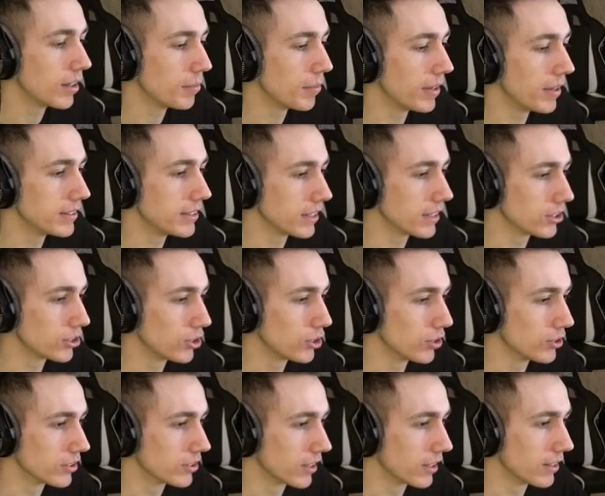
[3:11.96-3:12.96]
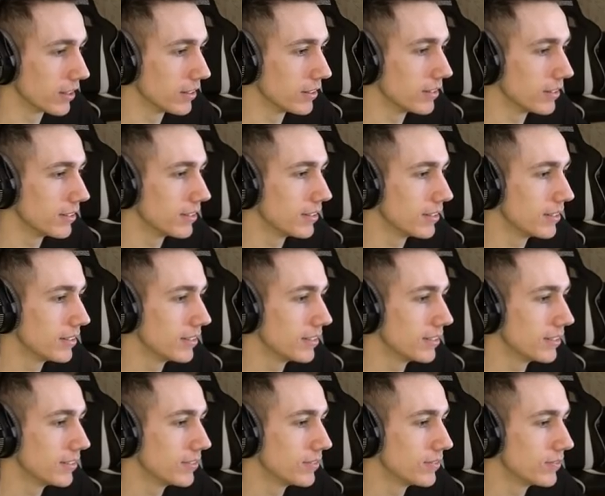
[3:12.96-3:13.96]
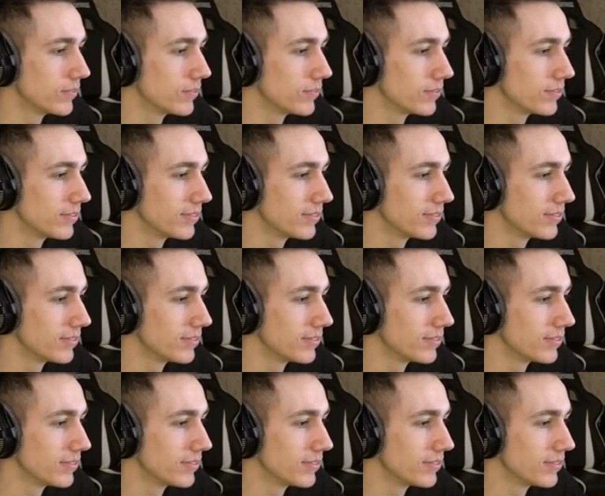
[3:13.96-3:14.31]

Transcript: I might take a shot to get. Are you talking me? well,